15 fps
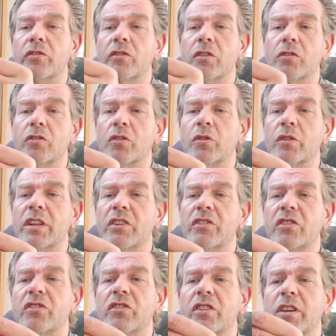So this
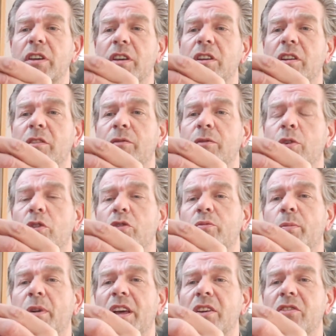is the
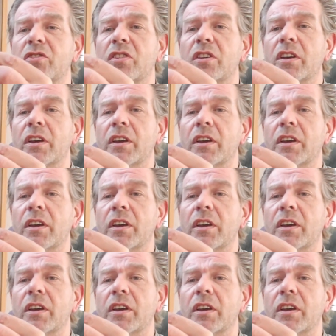first plus,